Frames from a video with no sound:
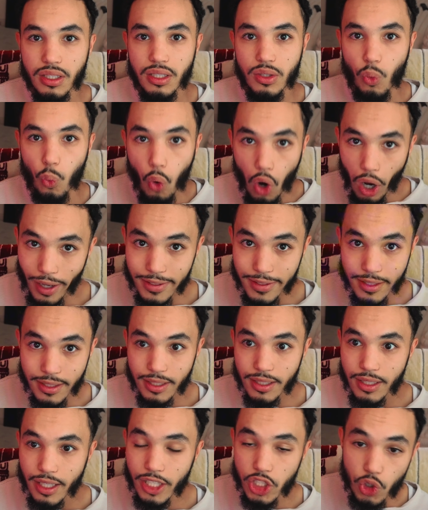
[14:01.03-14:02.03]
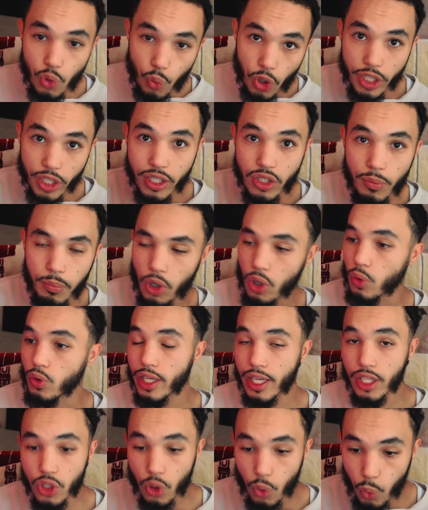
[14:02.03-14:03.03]
What? And you're working, bro,
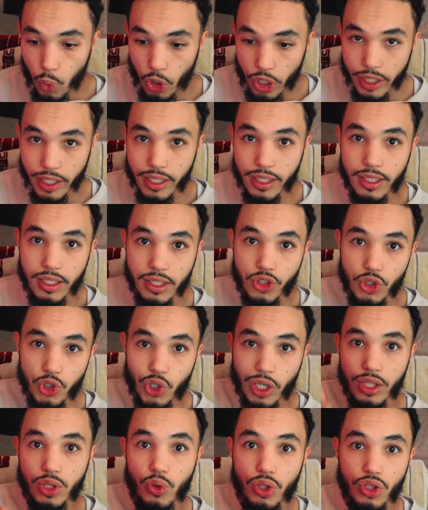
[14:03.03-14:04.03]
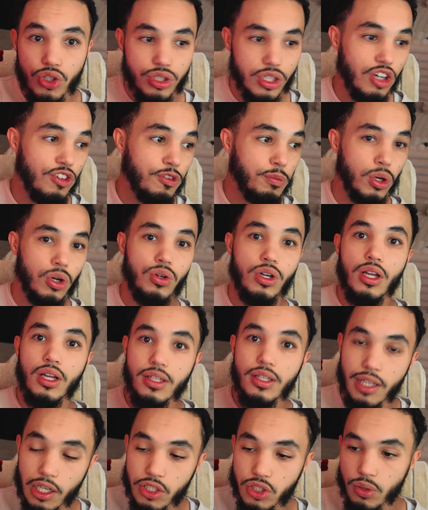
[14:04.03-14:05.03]
and you're trying to do it yourself, bro?
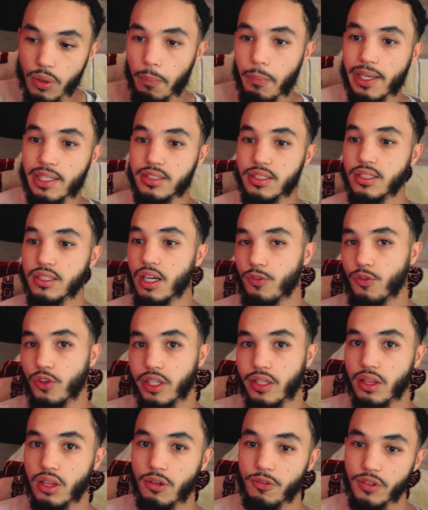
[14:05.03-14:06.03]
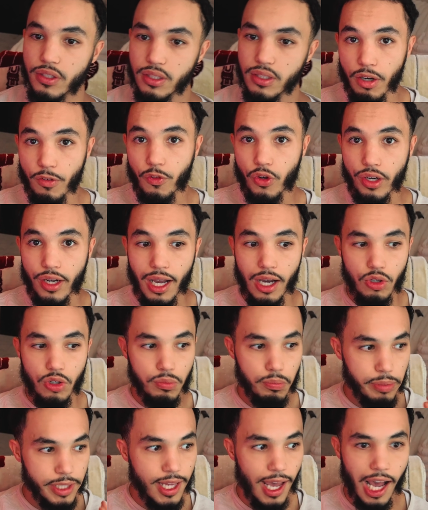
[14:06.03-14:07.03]
That's amazing. I freaking love it. But for now,
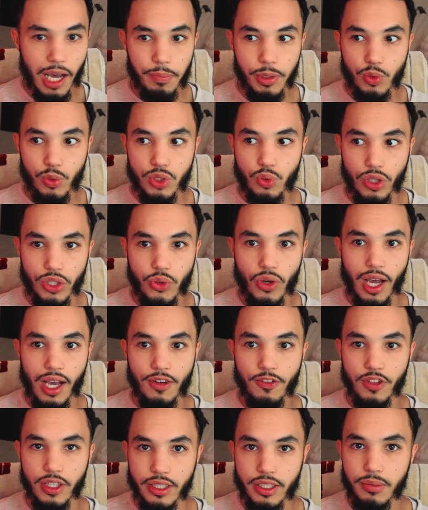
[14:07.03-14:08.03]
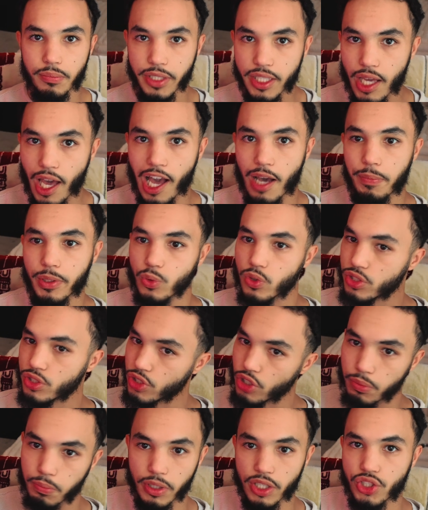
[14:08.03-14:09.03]
be happy with what you have. Like, be happy with
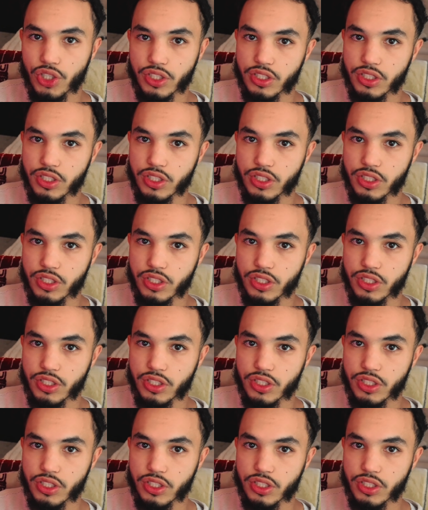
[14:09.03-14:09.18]
your budget